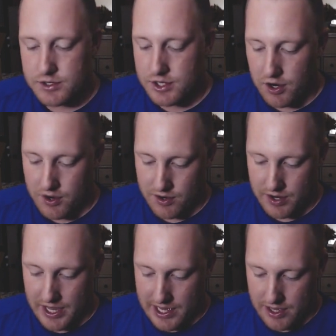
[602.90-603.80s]
are
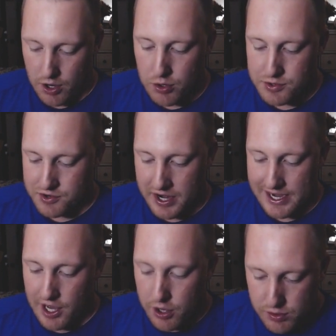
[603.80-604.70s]
a whole
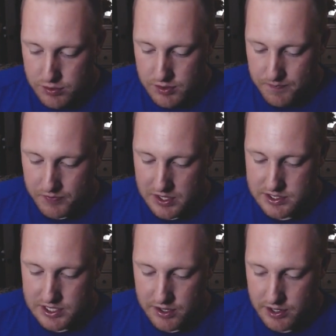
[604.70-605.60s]
grain oat
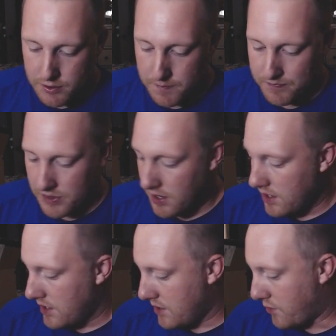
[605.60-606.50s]
cereal,
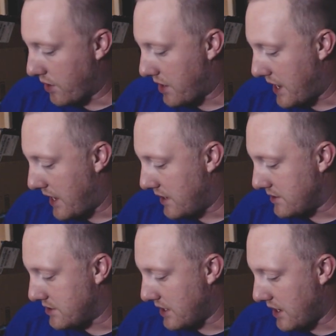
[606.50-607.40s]

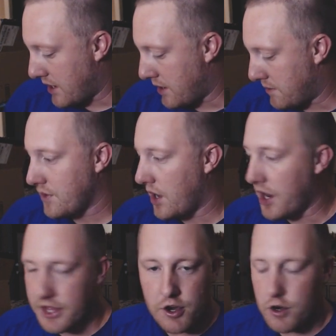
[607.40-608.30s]
whereas
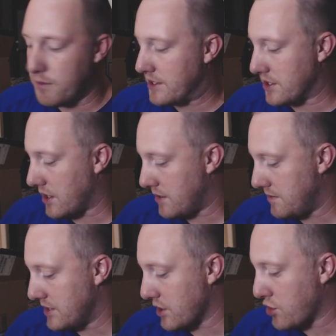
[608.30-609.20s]
honeycomb
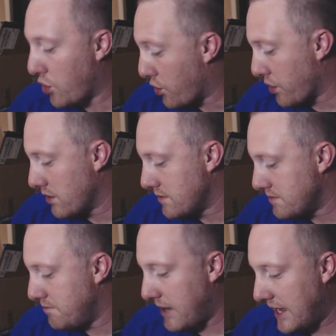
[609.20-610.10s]
is a corn
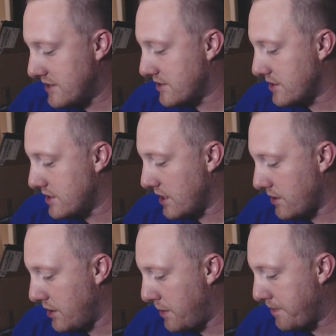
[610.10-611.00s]
based
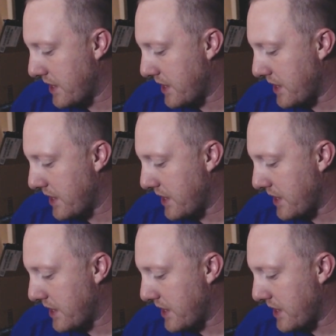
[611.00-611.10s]
cereal.